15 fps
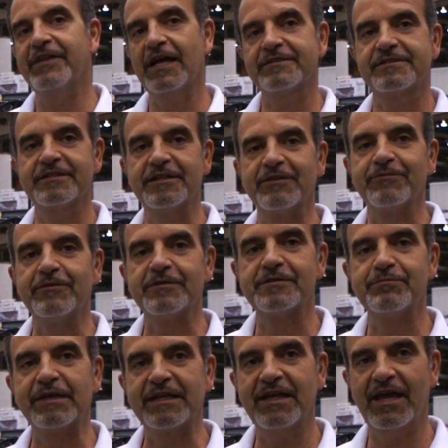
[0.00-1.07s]
that's the
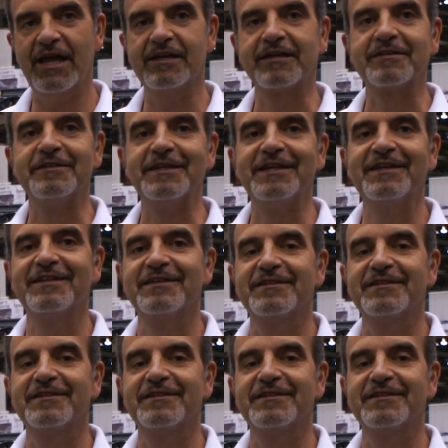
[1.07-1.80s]
difference mechanically